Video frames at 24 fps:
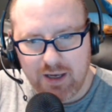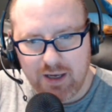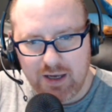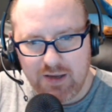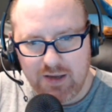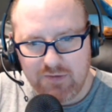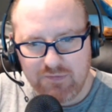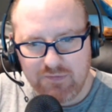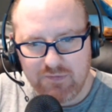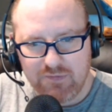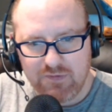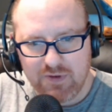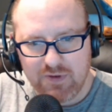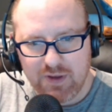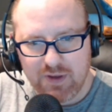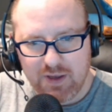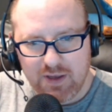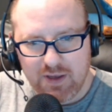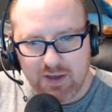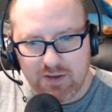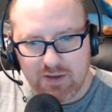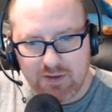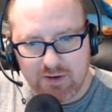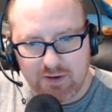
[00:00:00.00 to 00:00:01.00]
life.
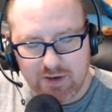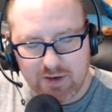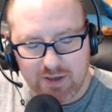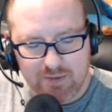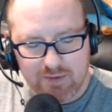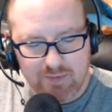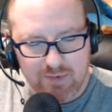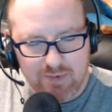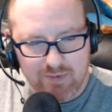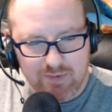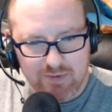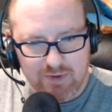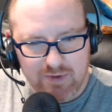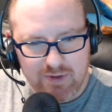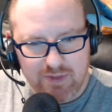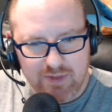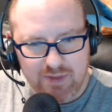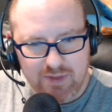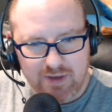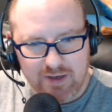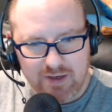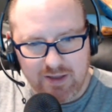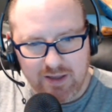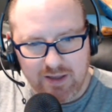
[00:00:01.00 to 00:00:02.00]
They're going to be really
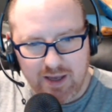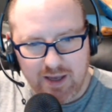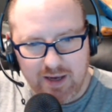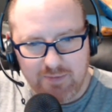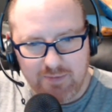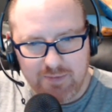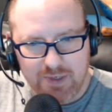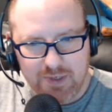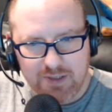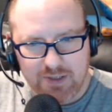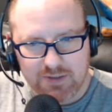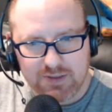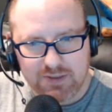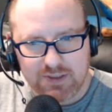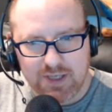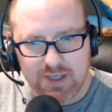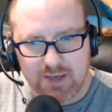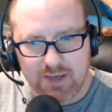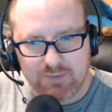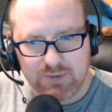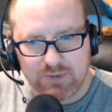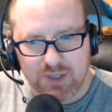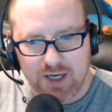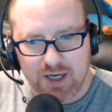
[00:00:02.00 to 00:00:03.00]
thin and light because
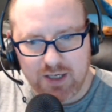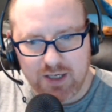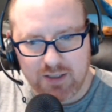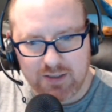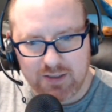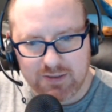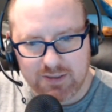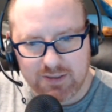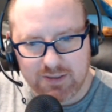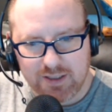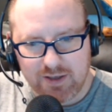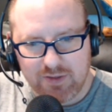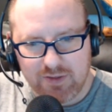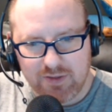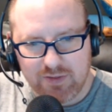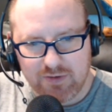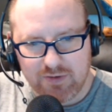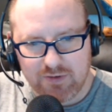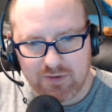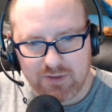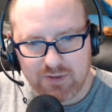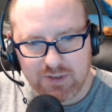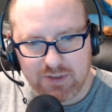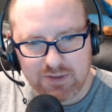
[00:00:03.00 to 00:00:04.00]
Snapdragon is like a
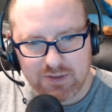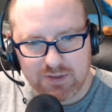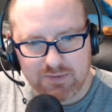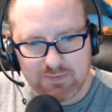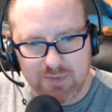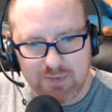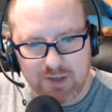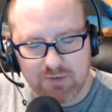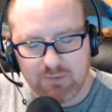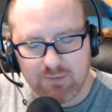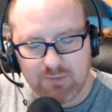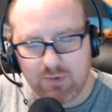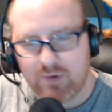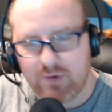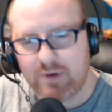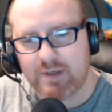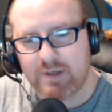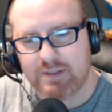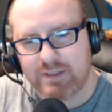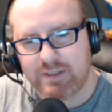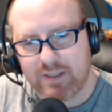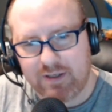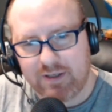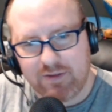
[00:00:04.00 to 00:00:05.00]
third. The motherboard
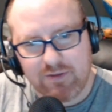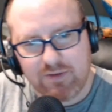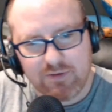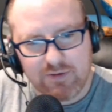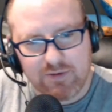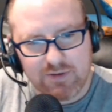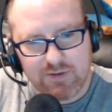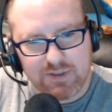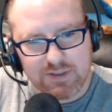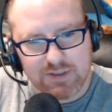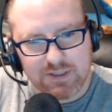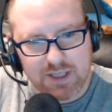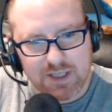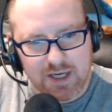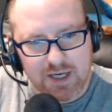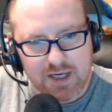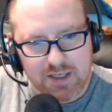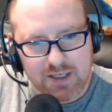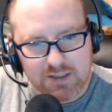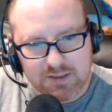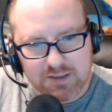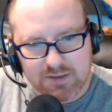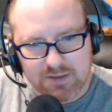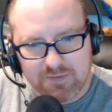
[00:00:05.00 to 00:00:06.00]
is like a third the
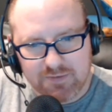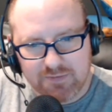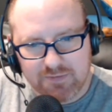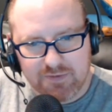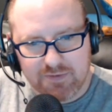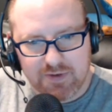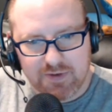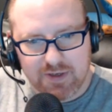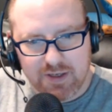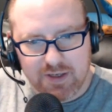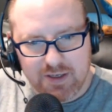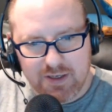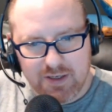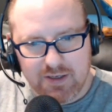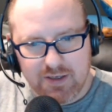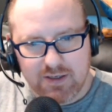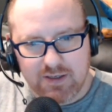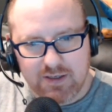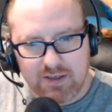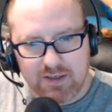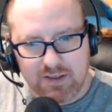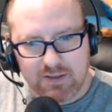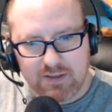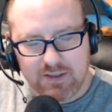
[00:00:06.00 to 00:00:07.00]
size of
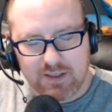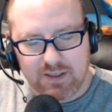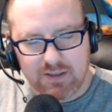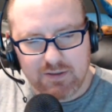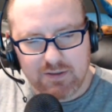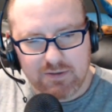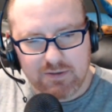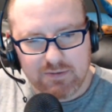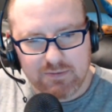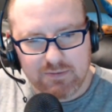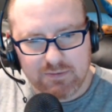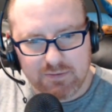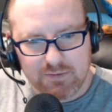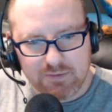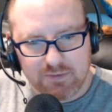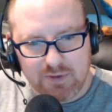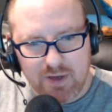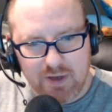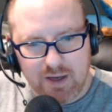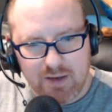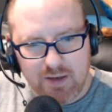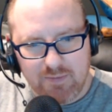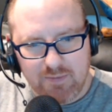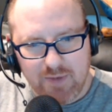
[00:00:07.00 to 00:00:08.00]
an Intel
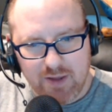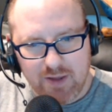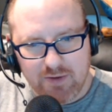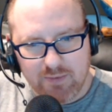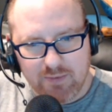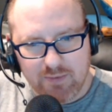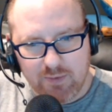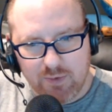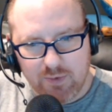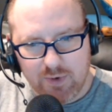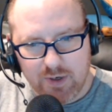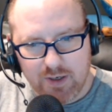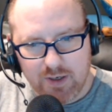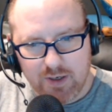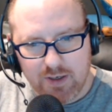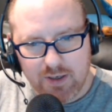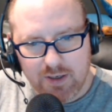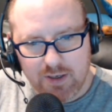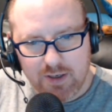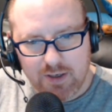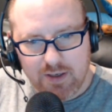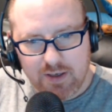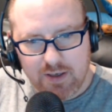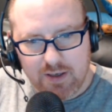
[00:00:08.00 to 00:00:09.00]
uh, motherboard,
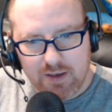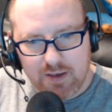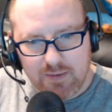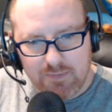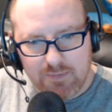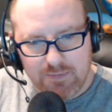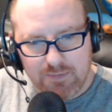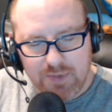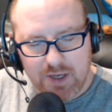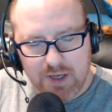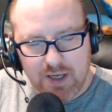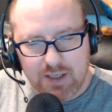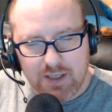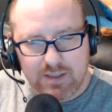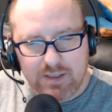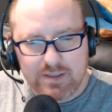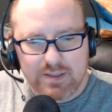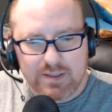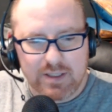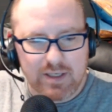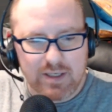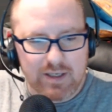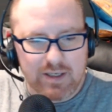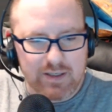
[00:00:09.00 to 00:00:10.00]

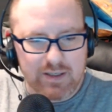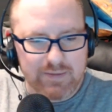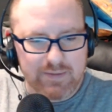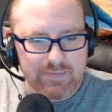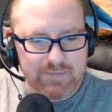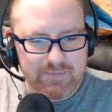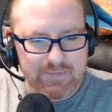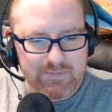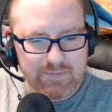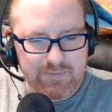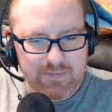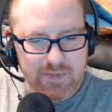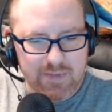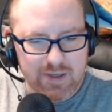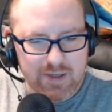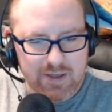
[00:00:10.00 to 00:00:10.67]
but um,